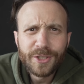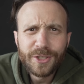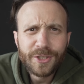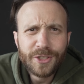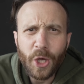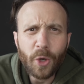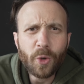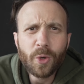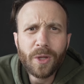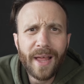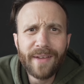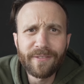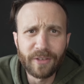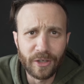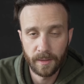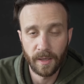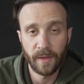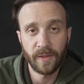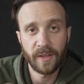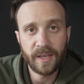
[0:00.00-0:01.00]
So
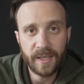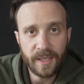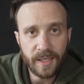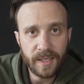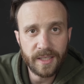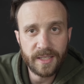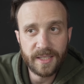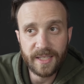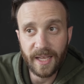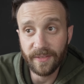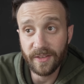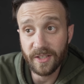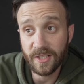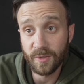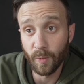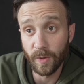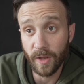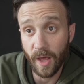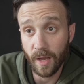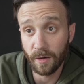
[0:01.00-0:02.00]
clever. Now the idea is that this
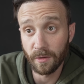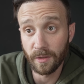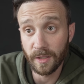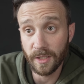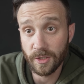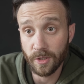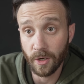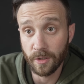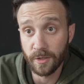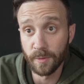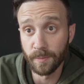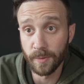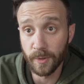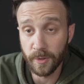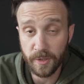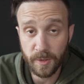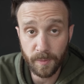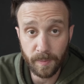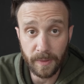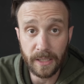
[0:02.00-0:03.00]
will not only start to
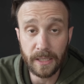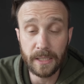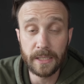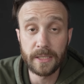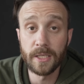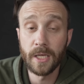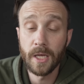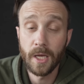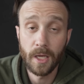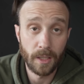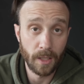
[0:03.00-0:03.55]
boost speeds,